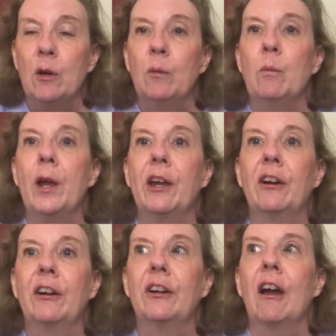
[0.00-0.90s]

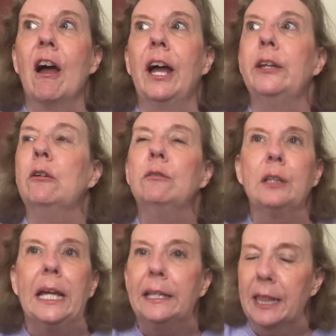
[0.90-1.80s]
where I don't
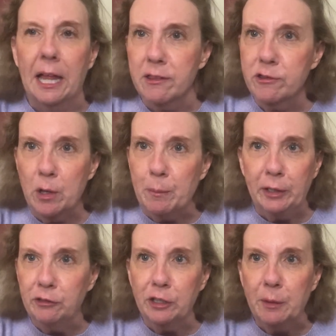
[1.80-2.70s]
like that so
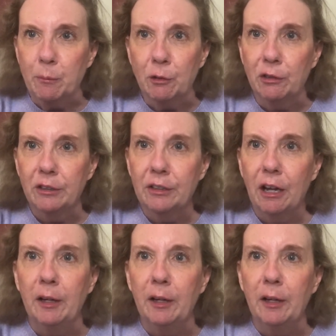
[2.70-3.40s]
much anymore.